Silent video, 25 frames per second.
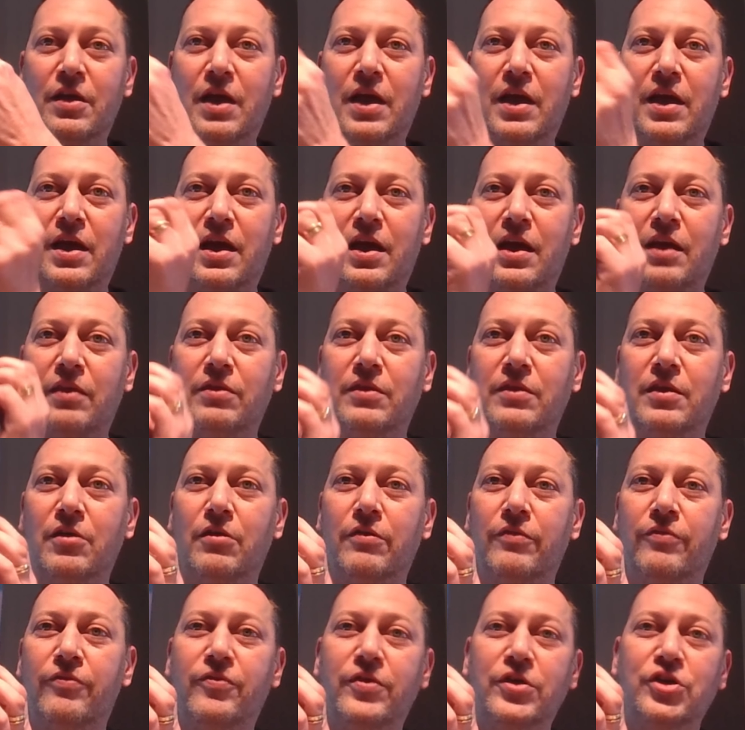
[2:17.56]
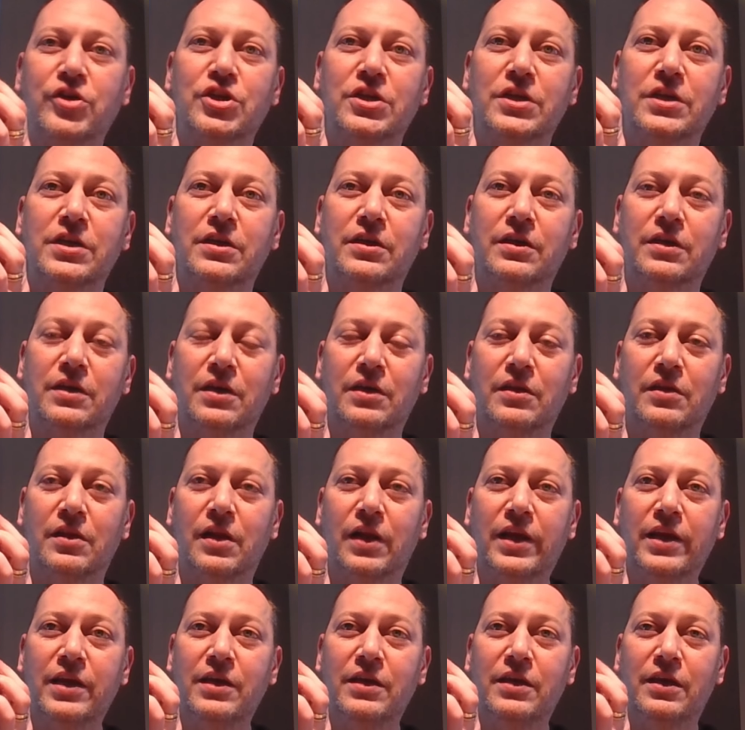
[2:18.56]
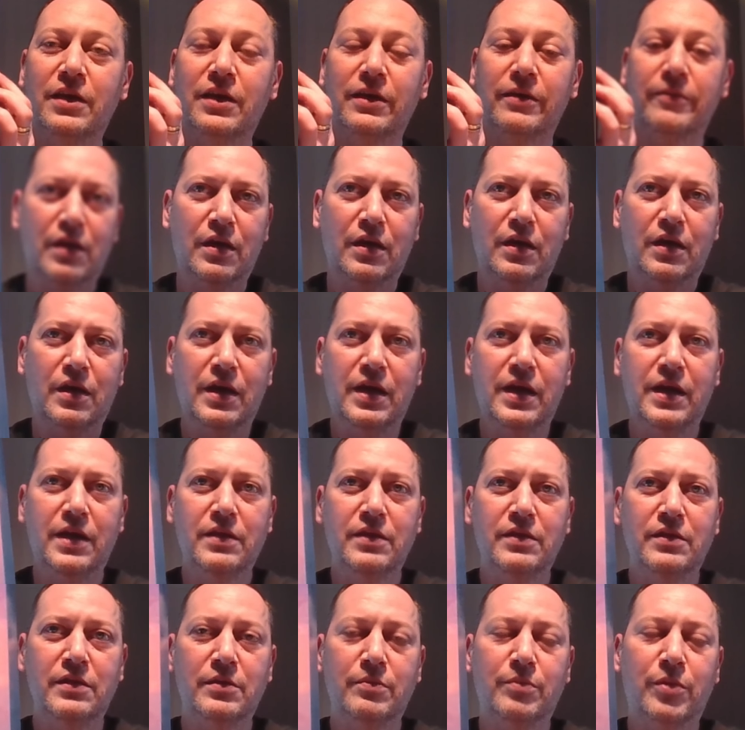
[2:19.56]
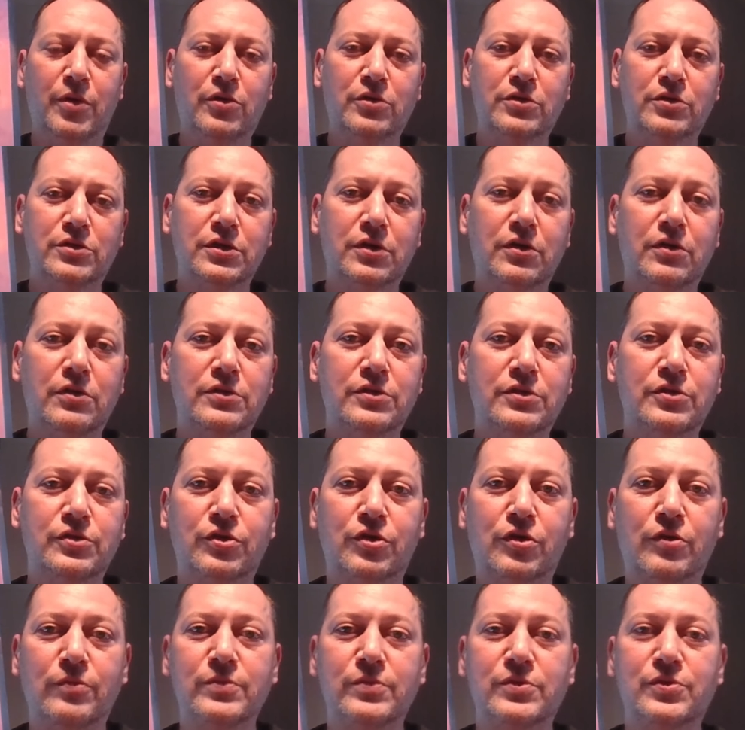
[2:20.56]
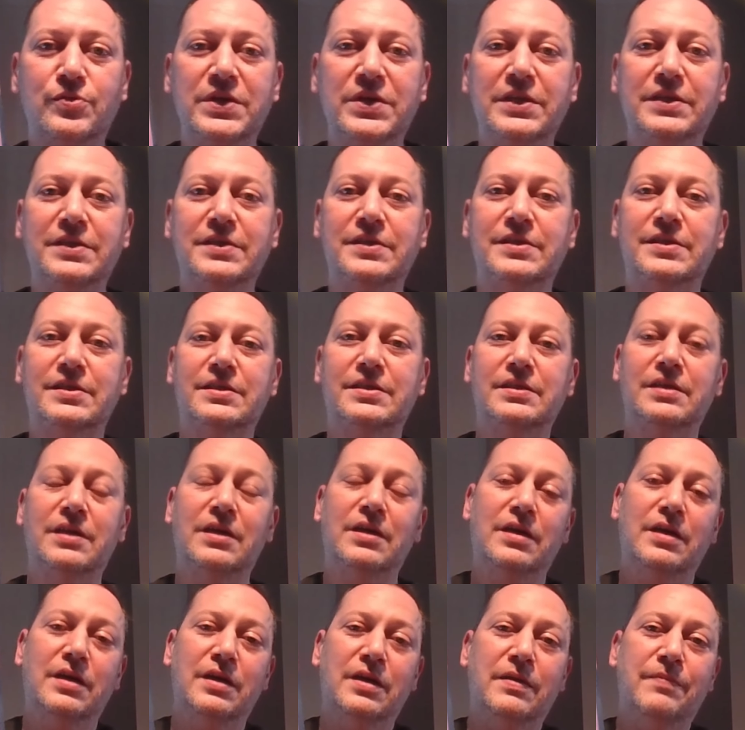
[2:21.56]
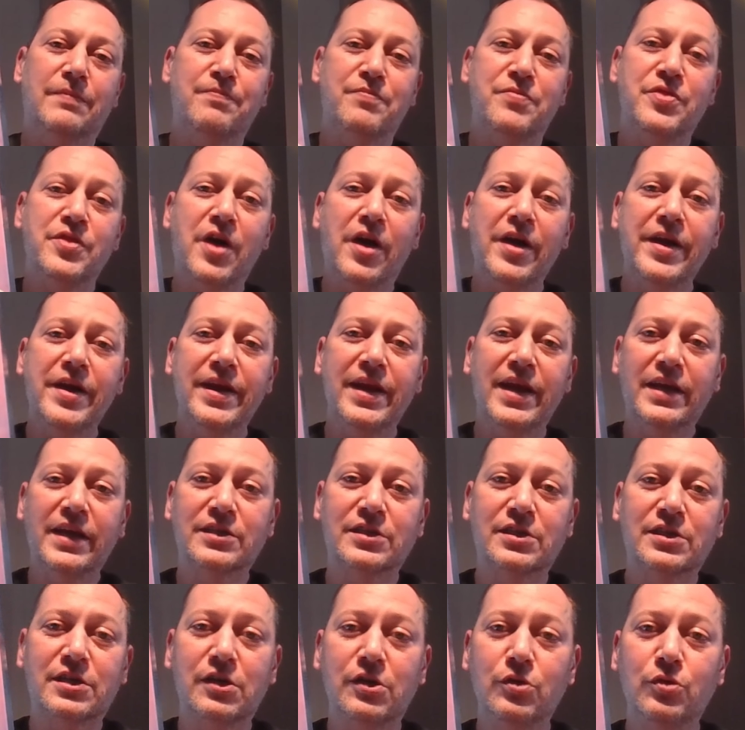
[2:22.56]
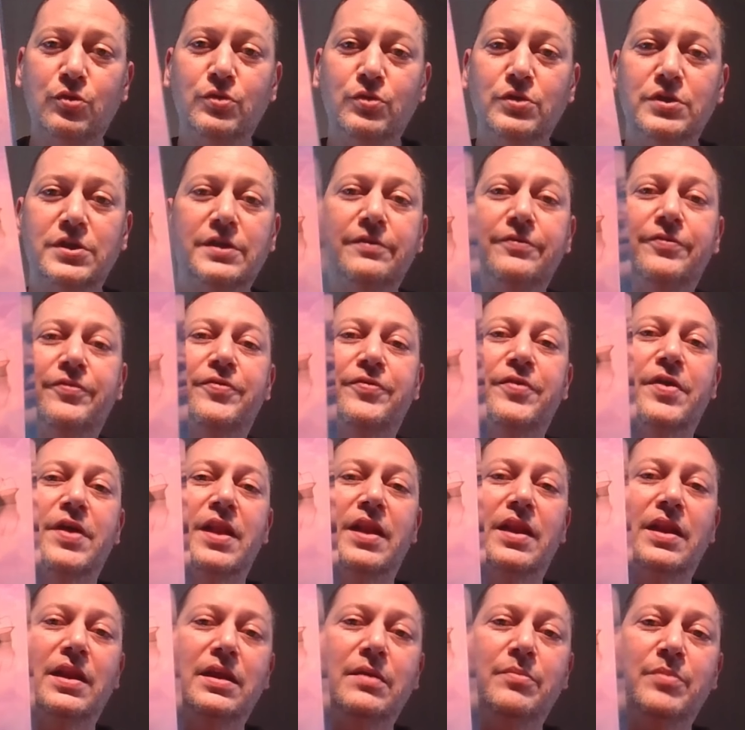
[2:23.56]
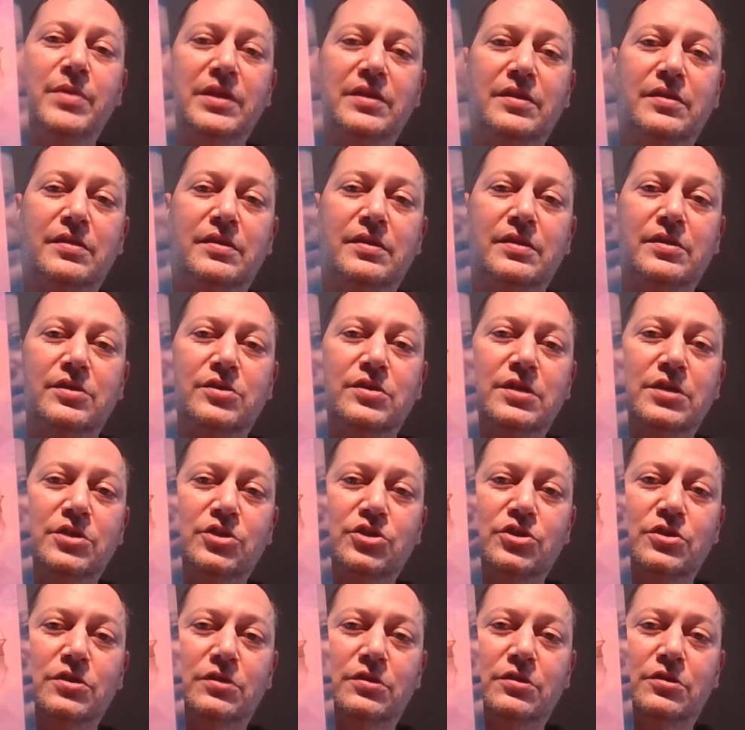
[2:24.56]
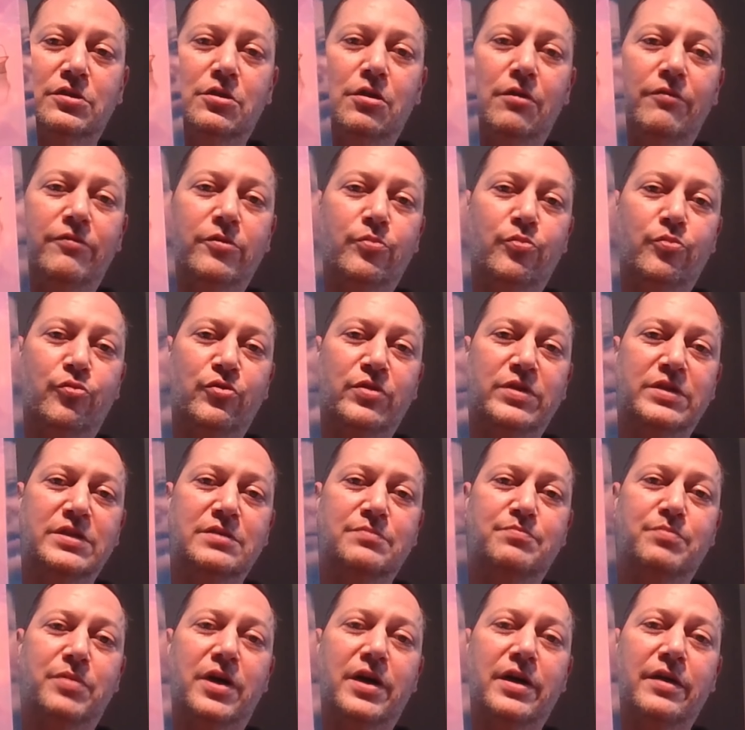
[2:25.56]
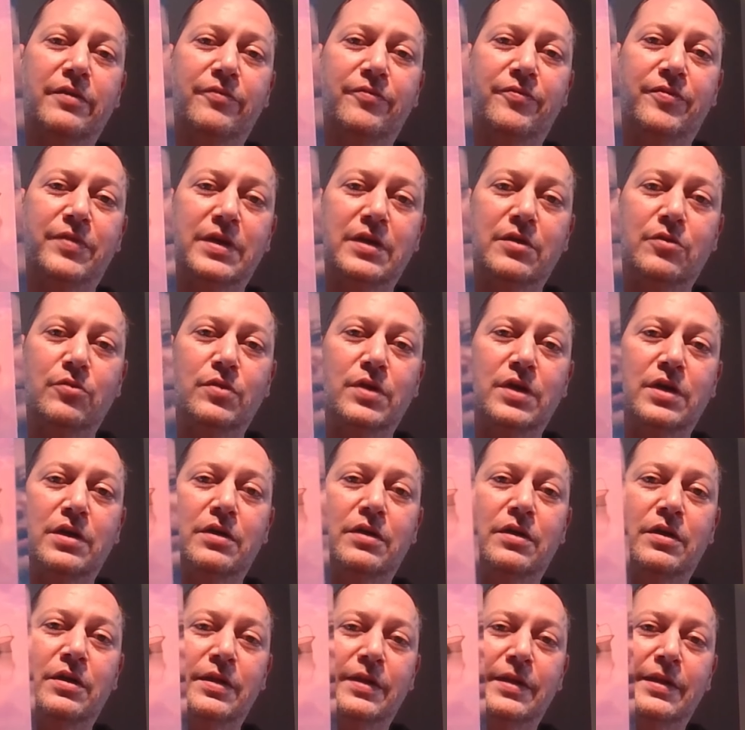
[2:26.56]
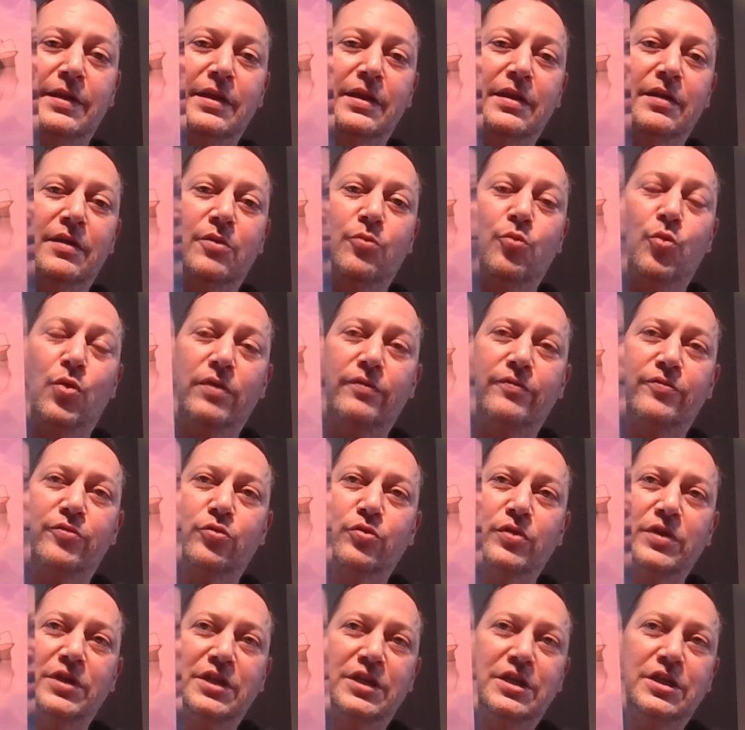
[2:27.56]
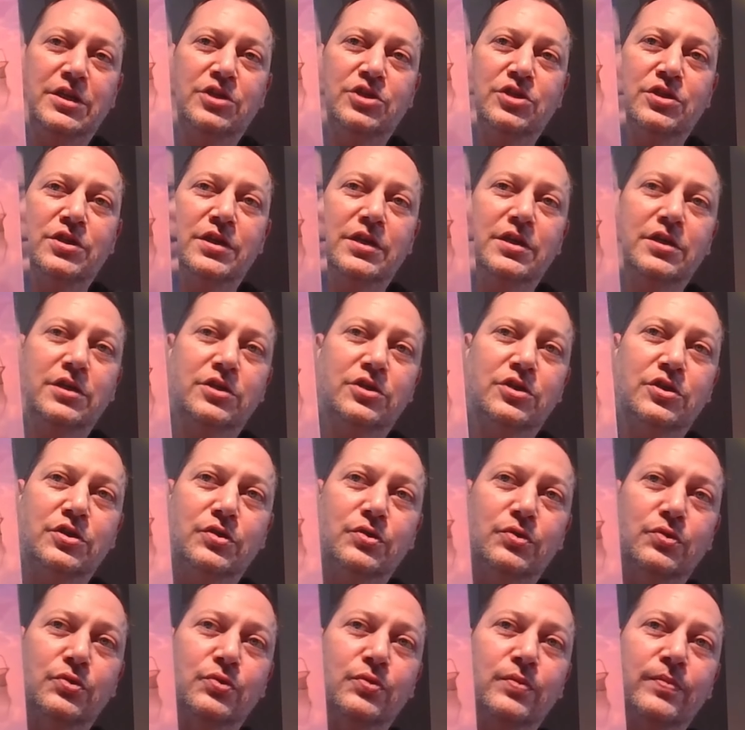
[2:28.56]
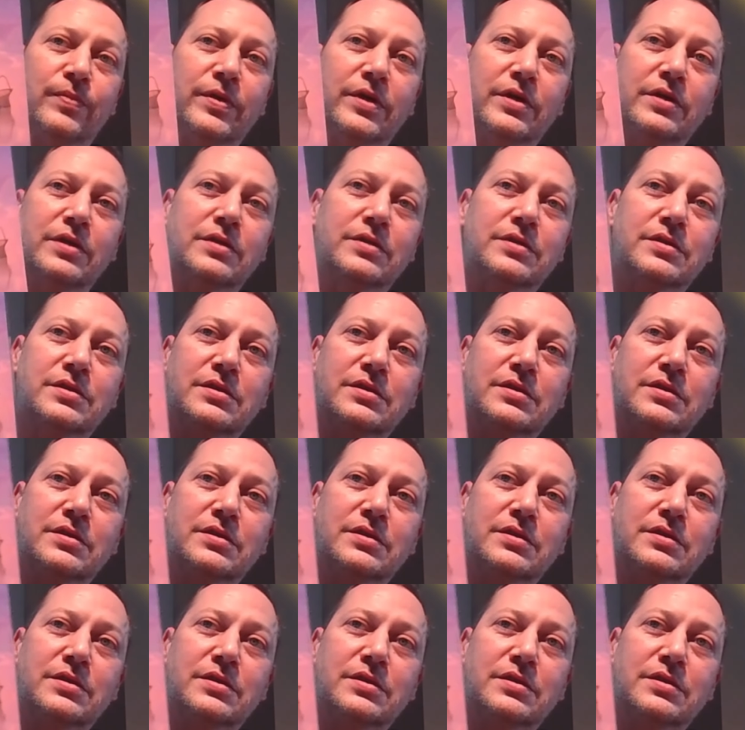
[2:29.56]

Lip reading: and they are fishing in the lake. And the box also comes with 9 exclusive limited edition cover prints by Fiona, one for each issue. And